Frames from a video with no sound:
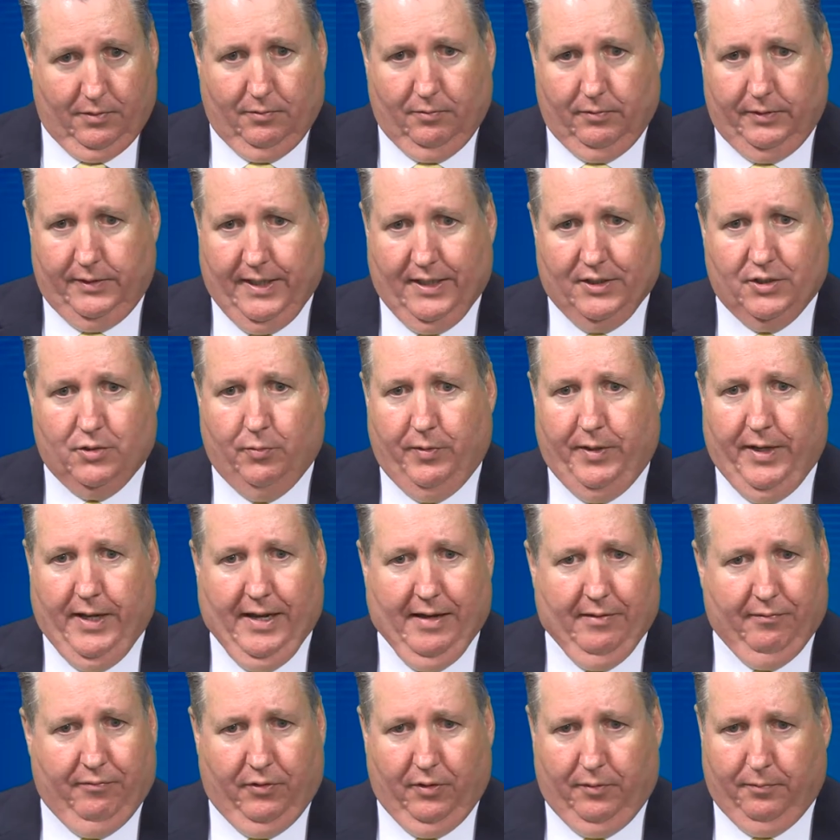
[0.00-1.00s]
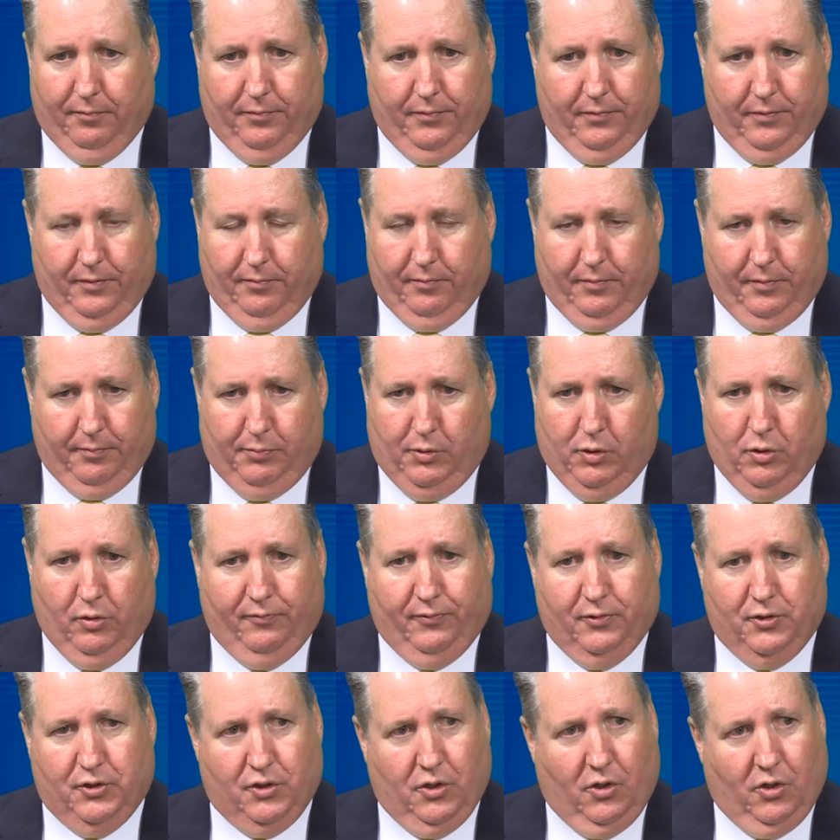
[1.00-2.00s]
Mm-hmm. Yes, we have the
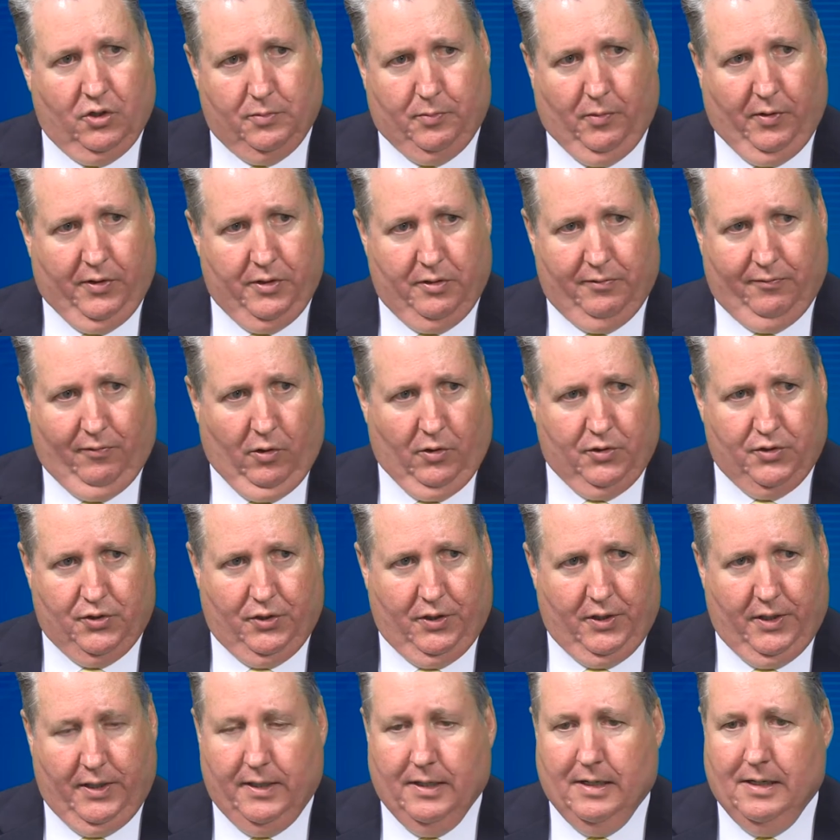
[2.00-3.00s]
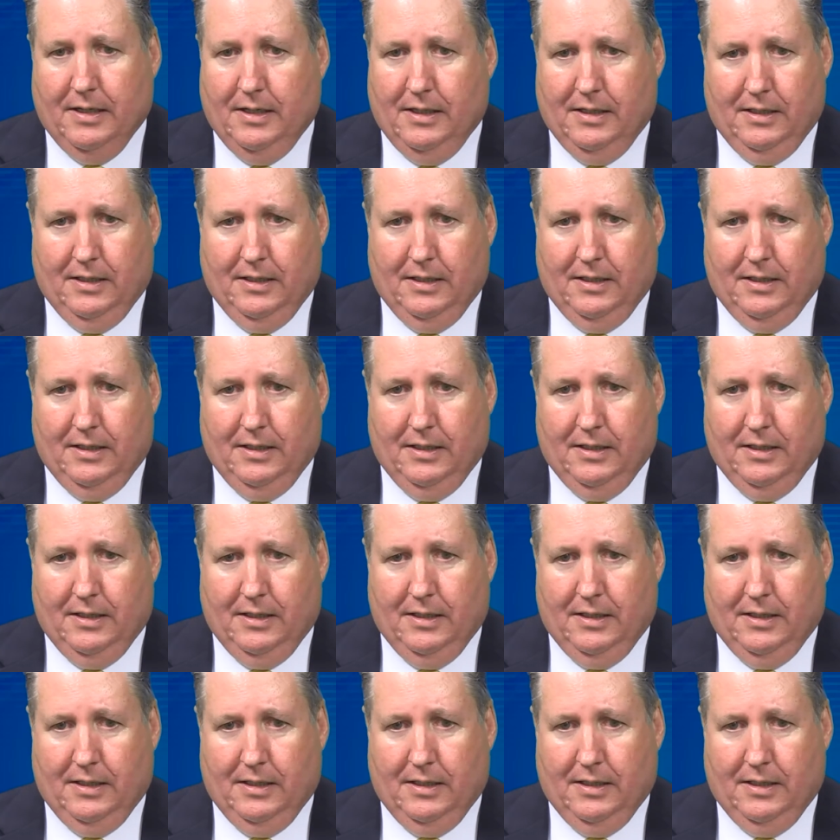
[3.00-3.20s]
beautiful Salisbury University.